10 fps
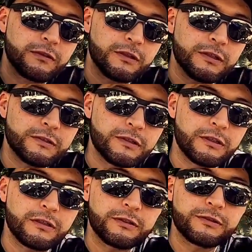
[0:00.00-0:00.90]
These
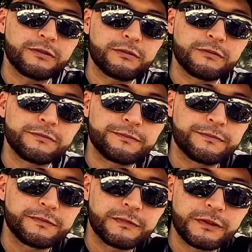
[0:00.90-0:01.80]
uh,
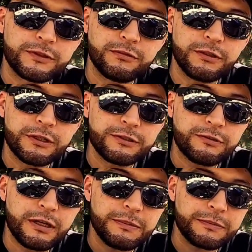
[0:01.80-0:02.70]
shoelace
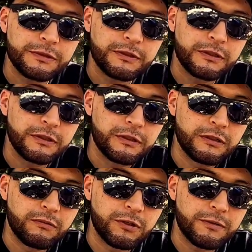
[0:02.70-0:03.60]
straps,
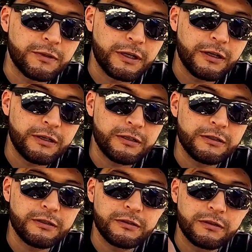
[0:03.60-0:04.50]
one of a
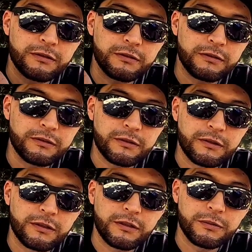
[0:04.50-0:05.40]
kind
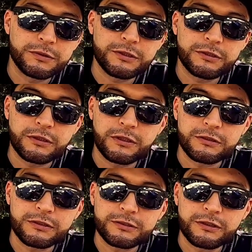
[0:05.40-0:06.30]
it wasn't
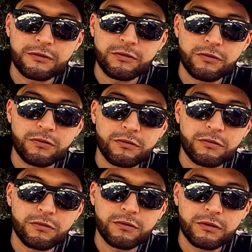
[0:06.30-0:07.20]
uh, just a
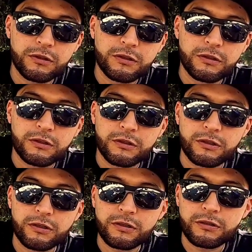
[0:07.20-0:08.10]
hole
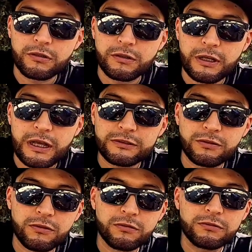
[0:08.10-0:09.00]
you could it has
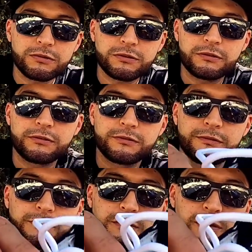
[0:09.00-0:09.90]
holes
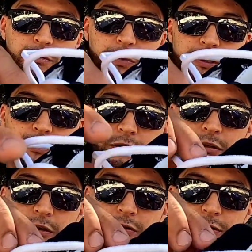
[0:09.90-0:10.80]
but it
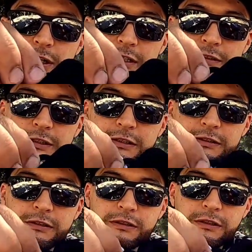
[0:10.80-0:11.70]
also has
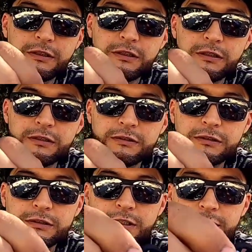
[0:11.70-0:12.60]
these
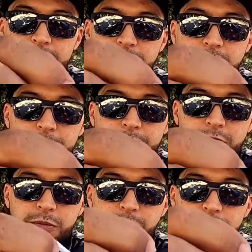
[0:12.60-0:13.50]
these like straps
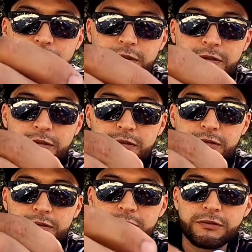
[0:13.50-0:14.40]
so you can put the
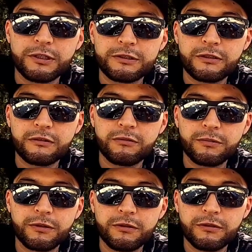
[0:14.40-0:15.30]
shoelace on
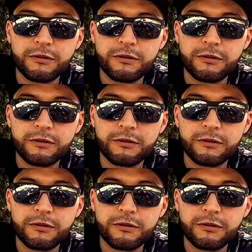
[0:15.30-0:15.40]
over